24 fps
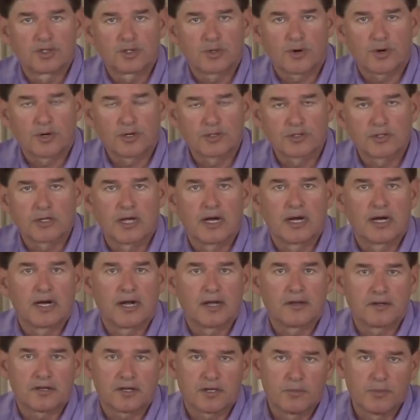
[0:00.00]
source and
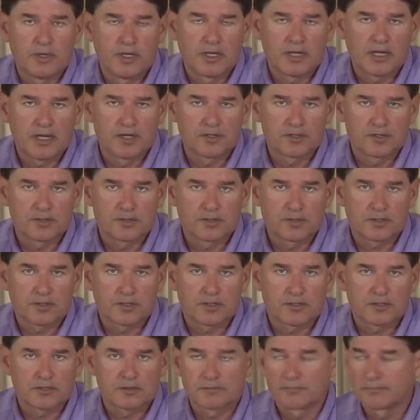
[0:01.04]
another communication
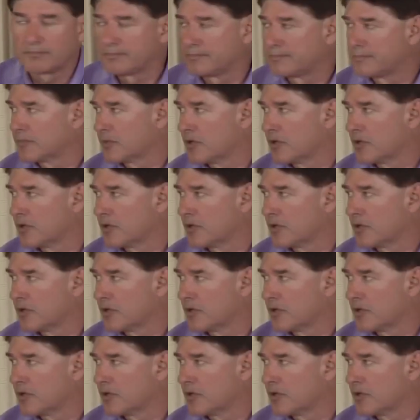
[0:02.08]
source.